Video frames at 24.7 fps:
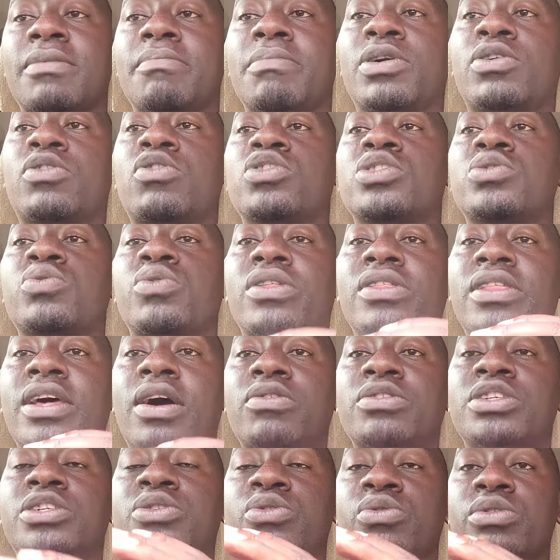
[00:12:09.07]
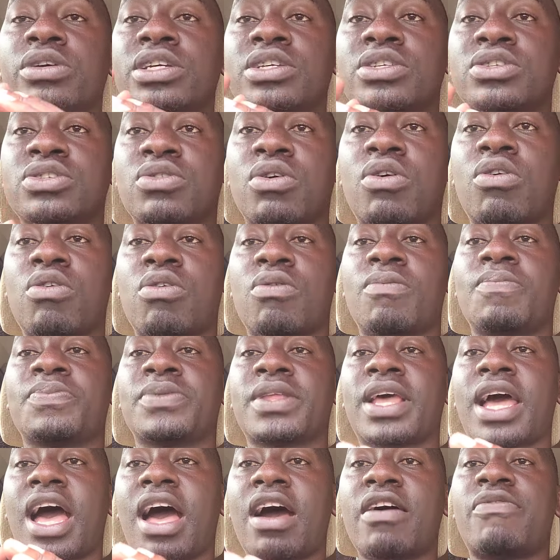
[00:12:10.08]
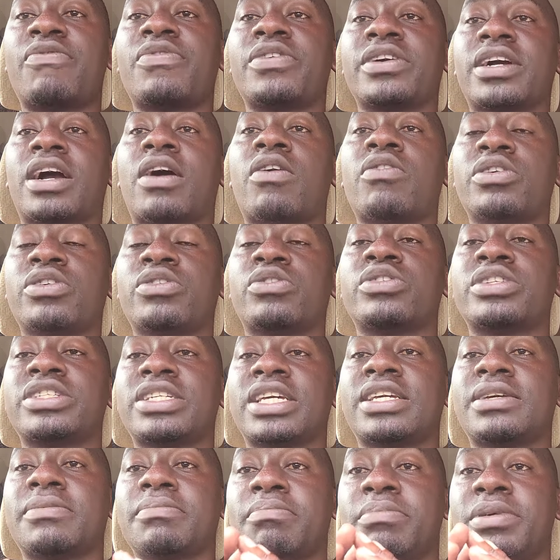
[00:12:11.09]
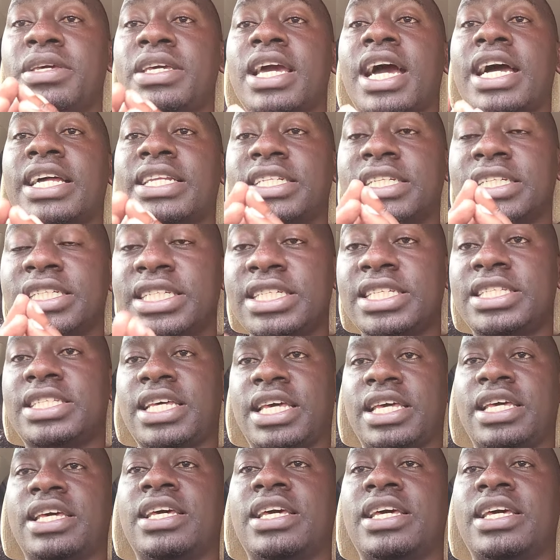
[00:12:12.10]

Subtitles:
because without doing so, Africa will not be at ease.